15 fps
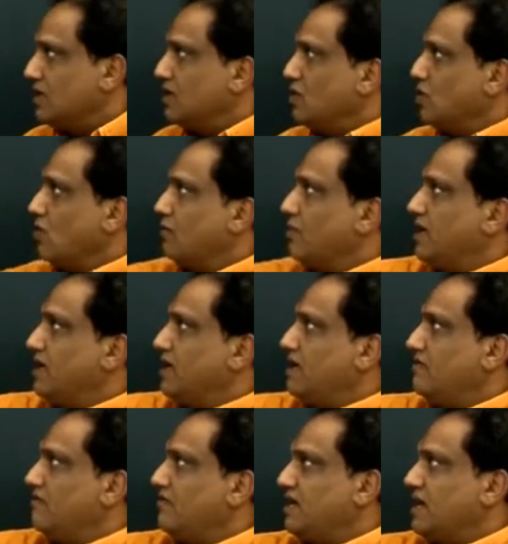
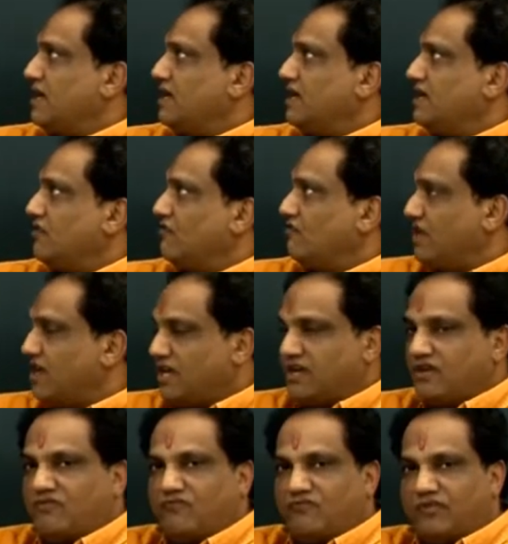Normally we write here
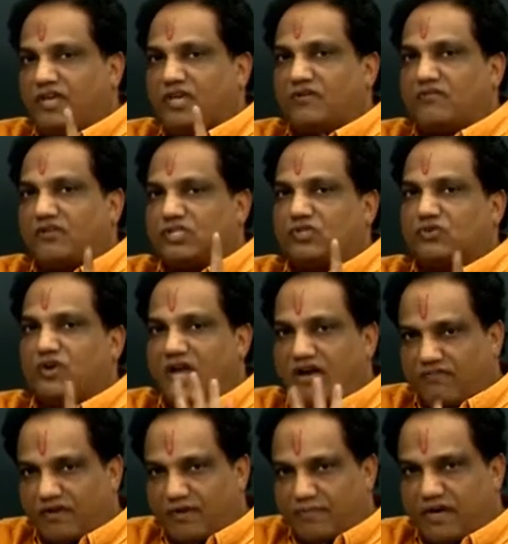V equals to
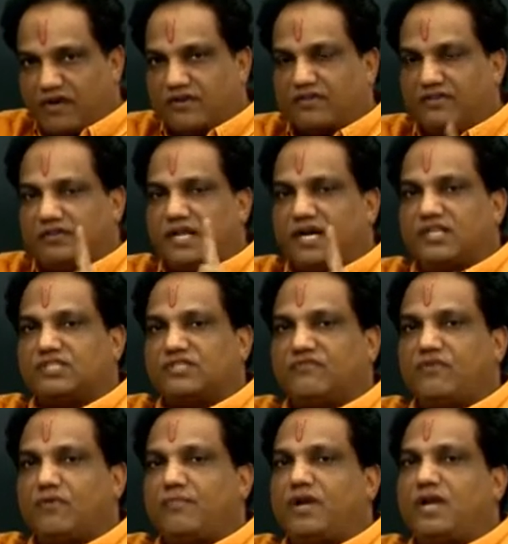F lambda. That is the
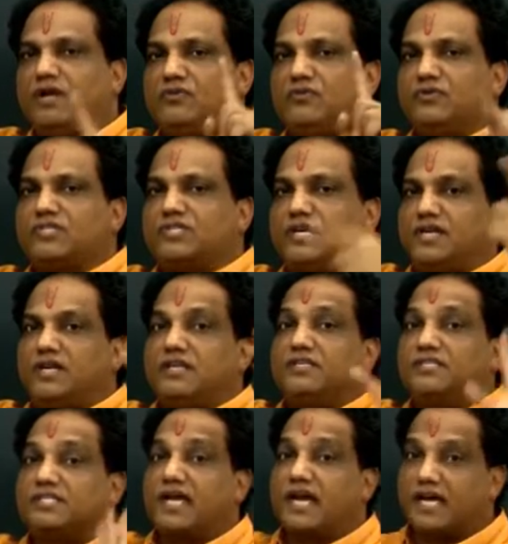formula you studied in
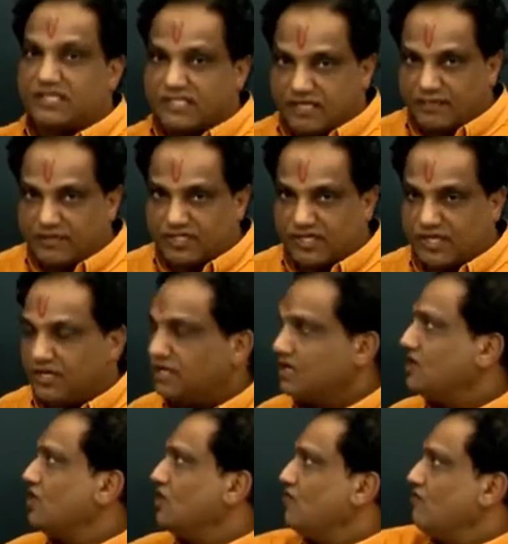second
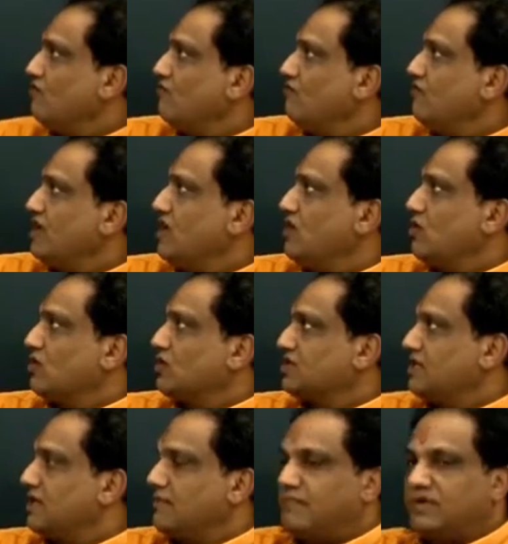semester. V or
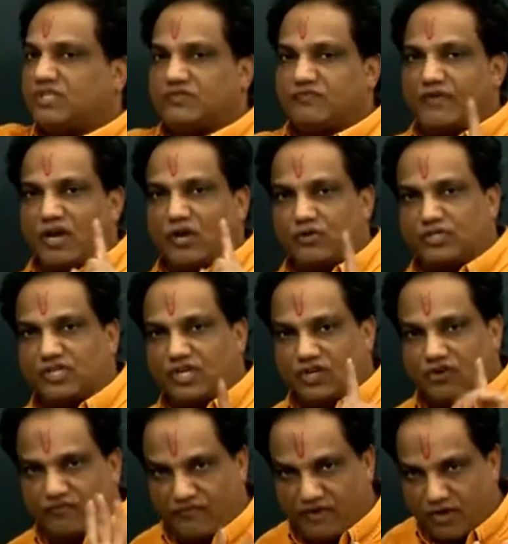C means velocity
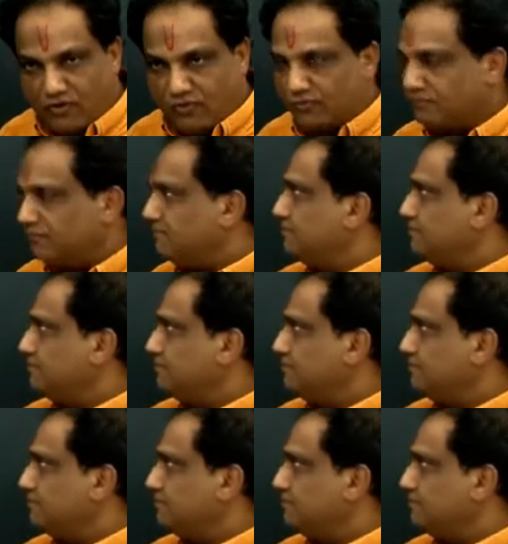of wave.